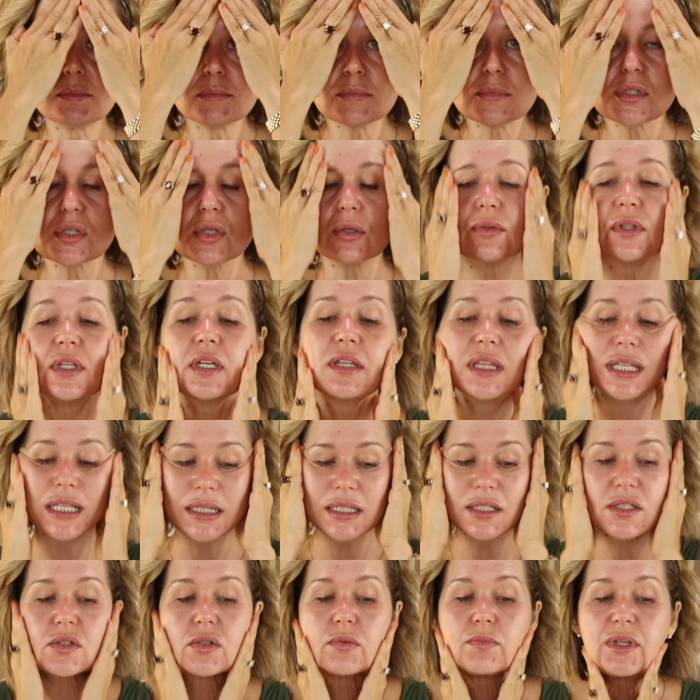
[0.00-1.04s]
So I think
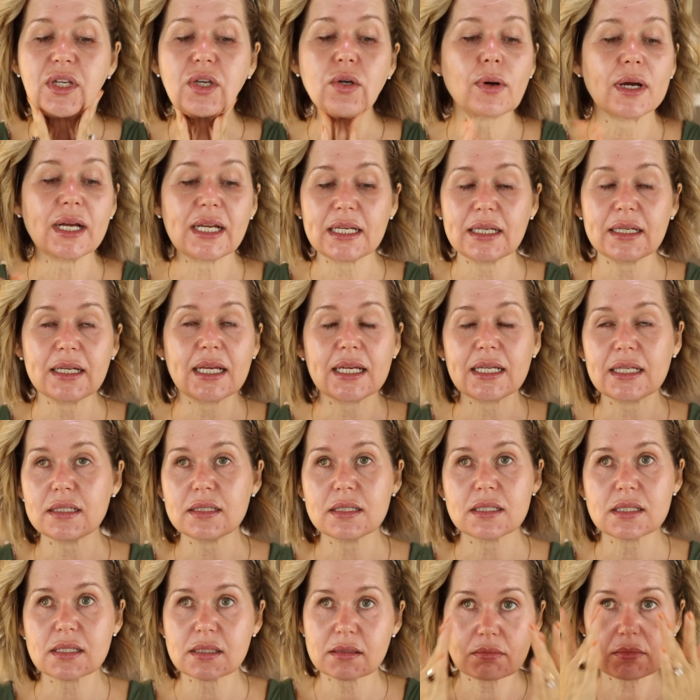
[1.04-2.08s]
this would be quite a
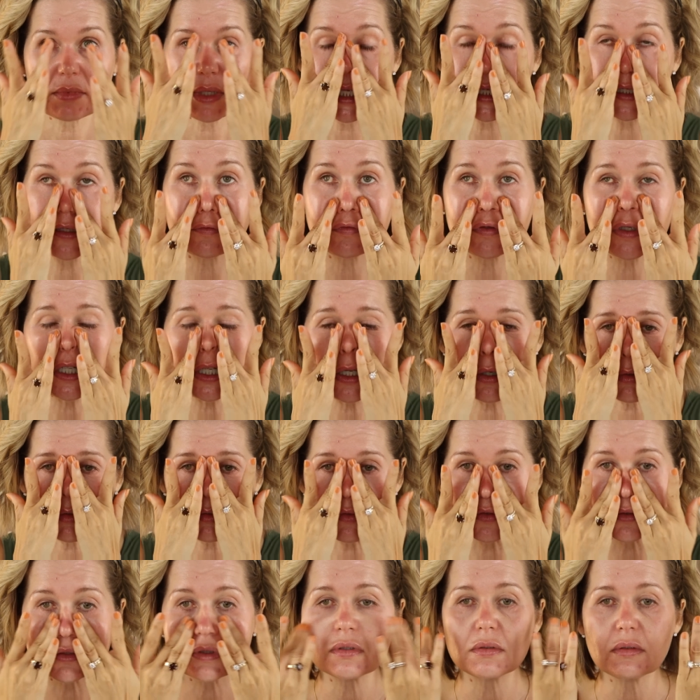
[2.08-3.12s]
nice thing if, you know,
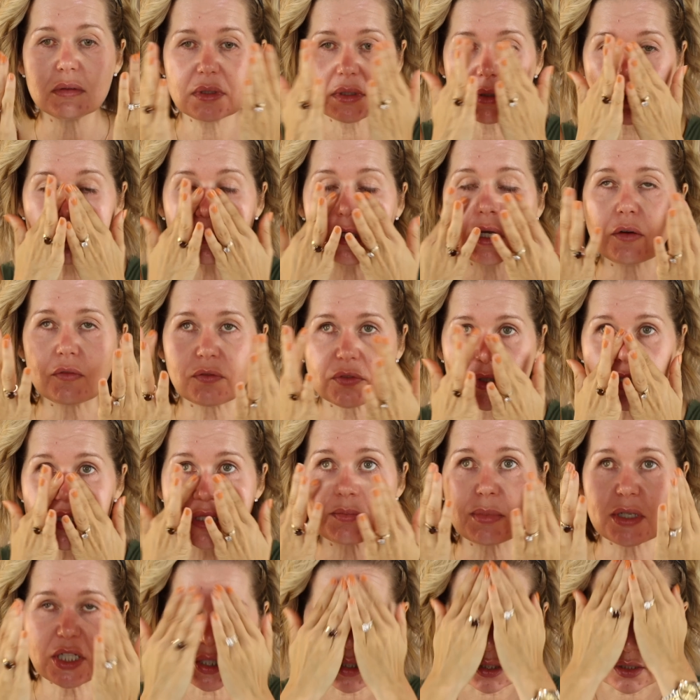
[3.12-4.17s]
not for a
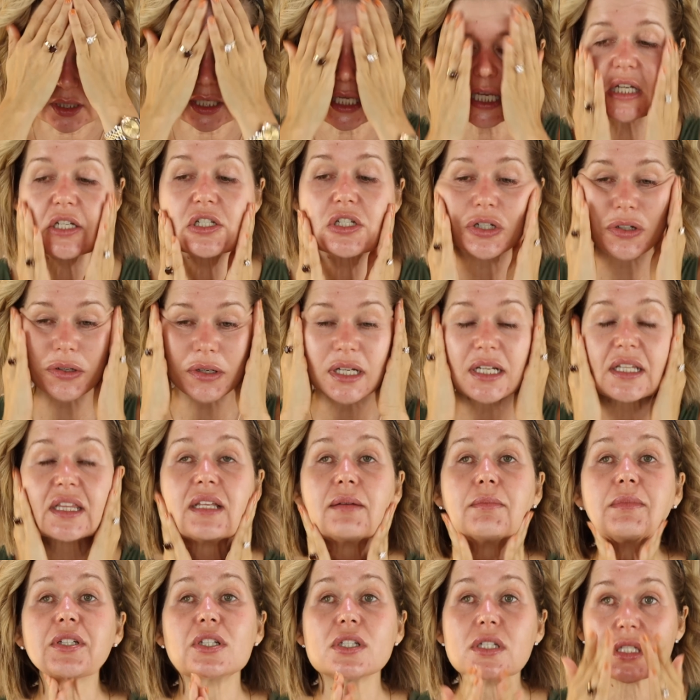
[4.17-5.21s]
special occasion or
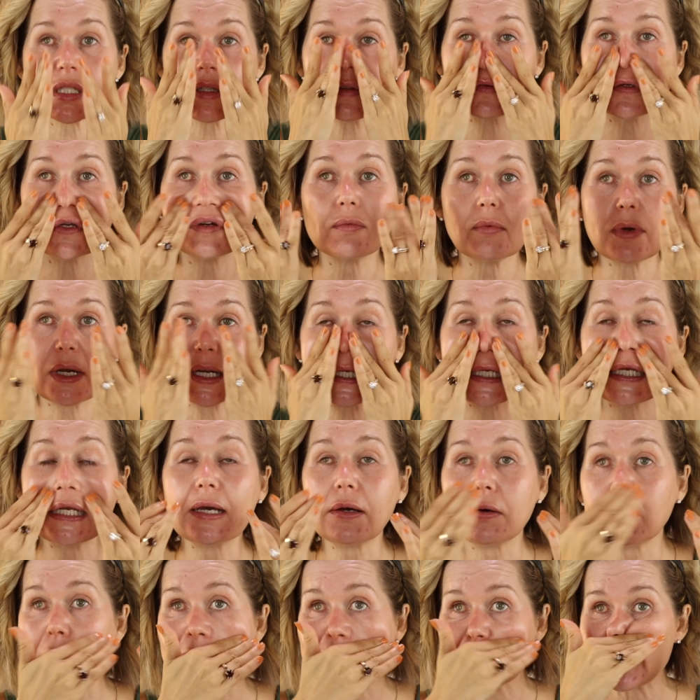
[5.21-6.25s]
anything, but just if you're running
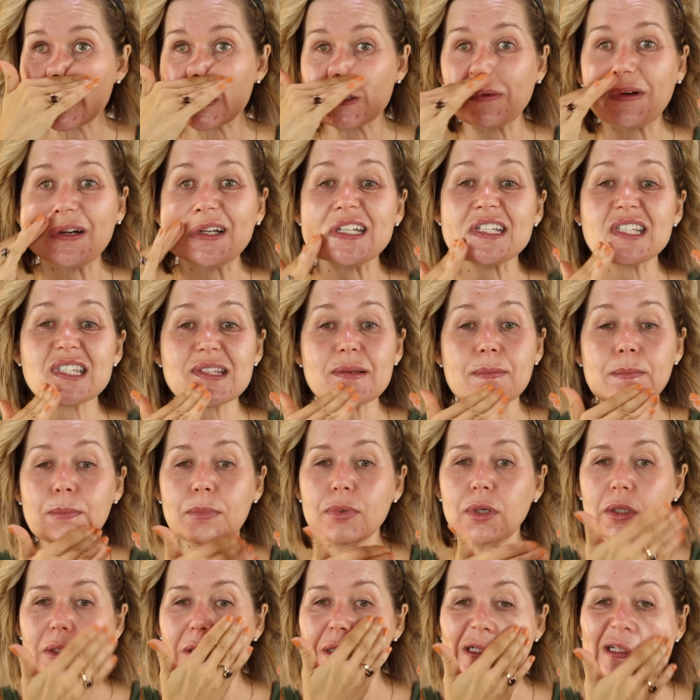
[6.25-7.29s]
out and just want a
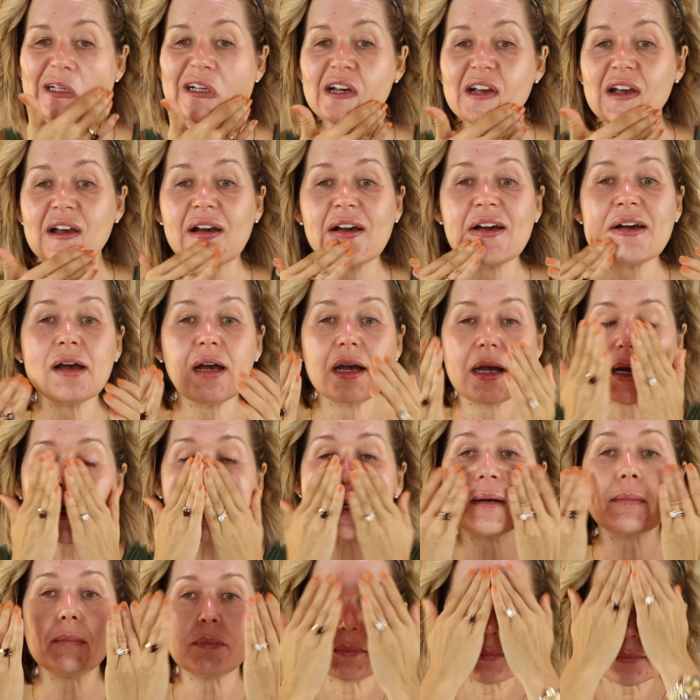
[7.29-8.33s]
simple
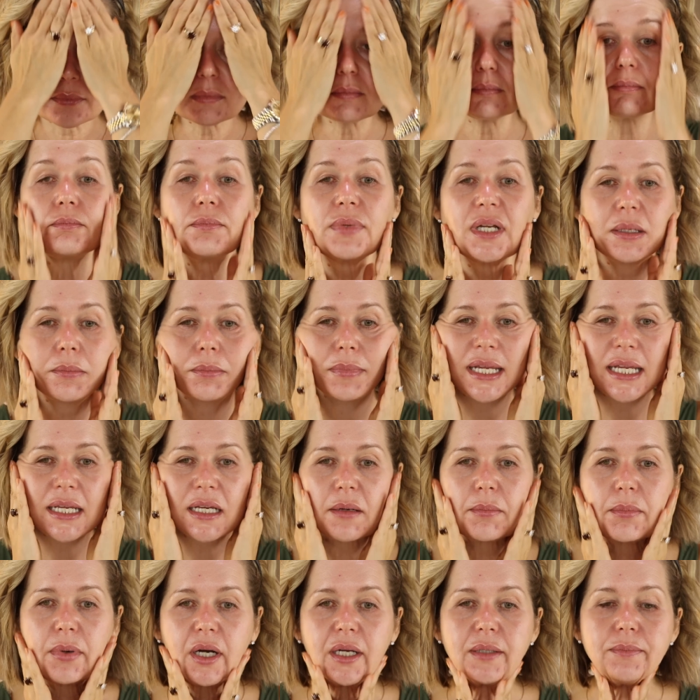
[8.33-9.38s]
bit of
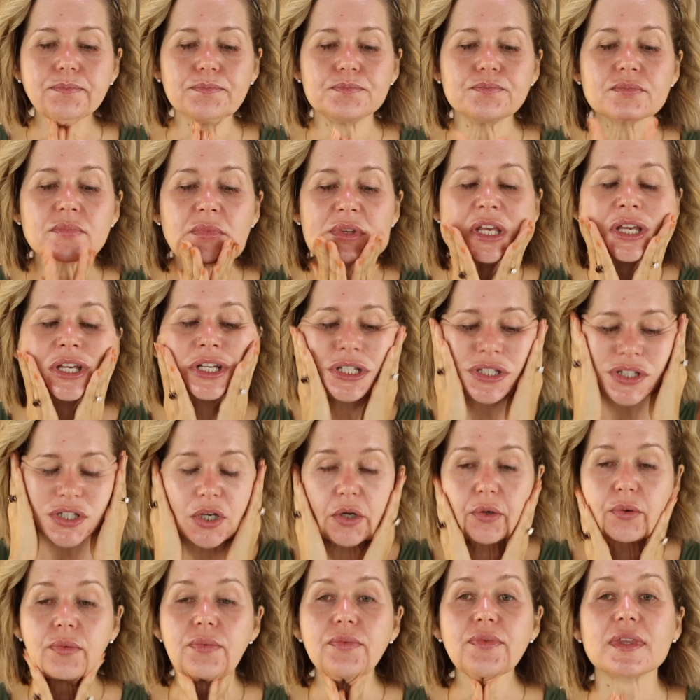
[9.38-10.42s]
makeup on.
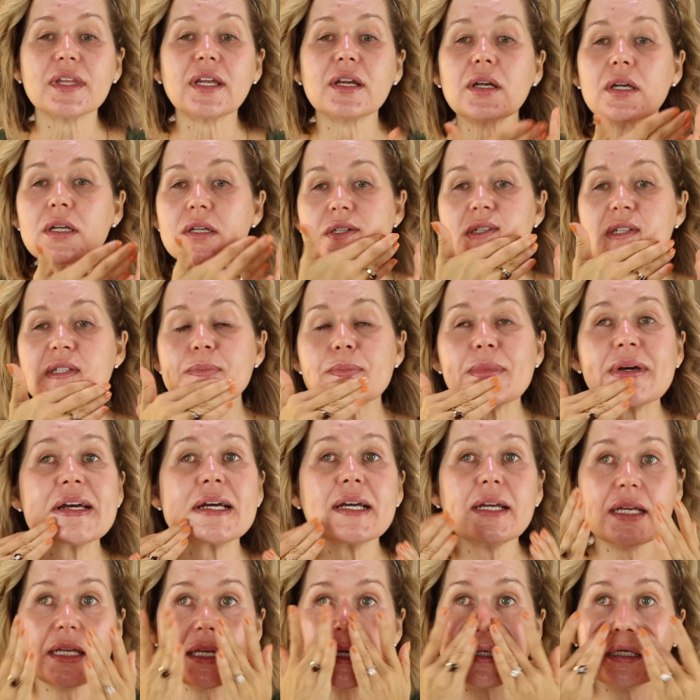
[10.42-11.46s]
So there's
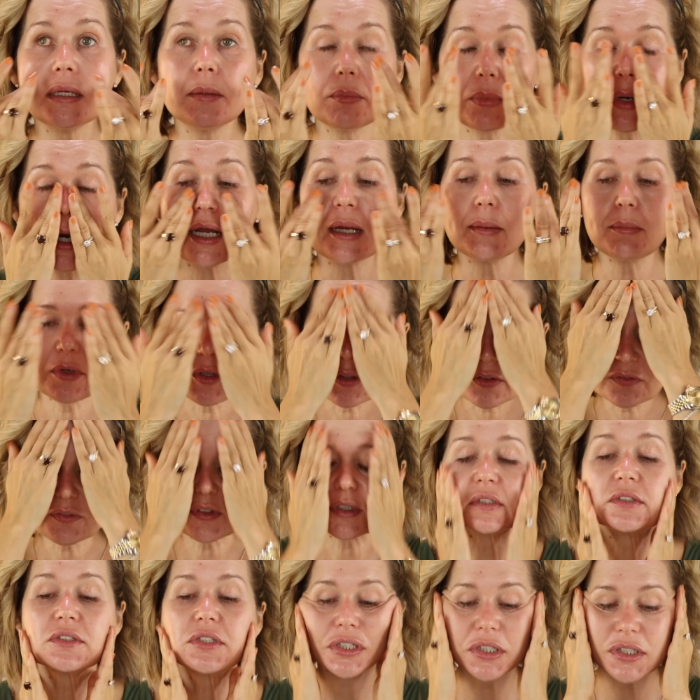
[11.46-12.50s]
my primer
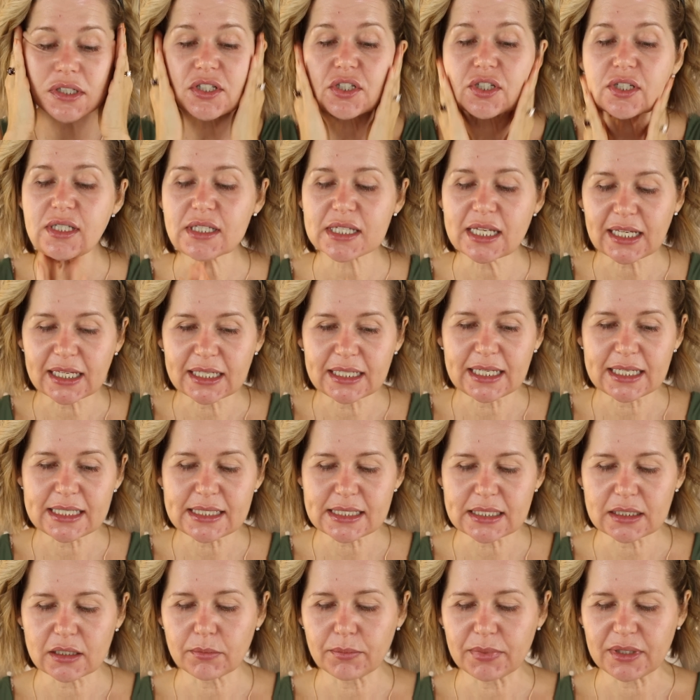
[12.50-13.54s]
filter. It's just like a
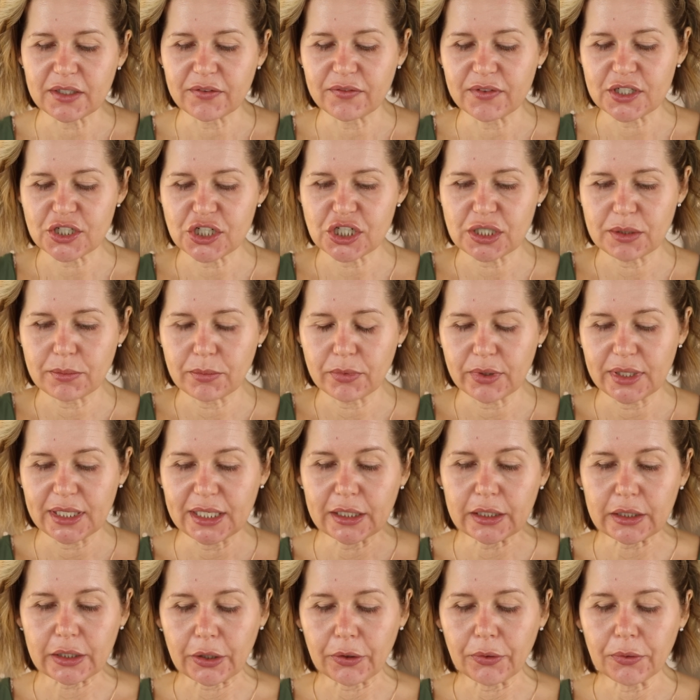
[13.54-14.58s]
nice little bit of a shimmery
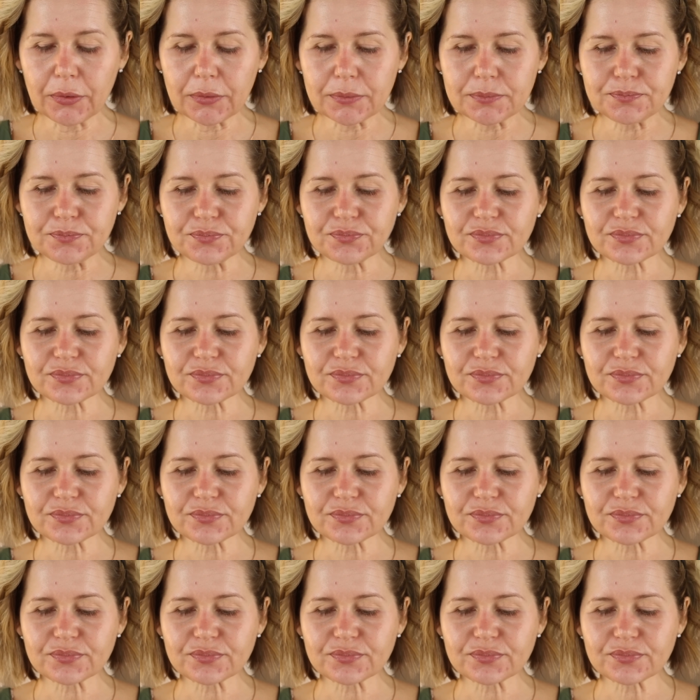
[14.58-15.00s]
glow.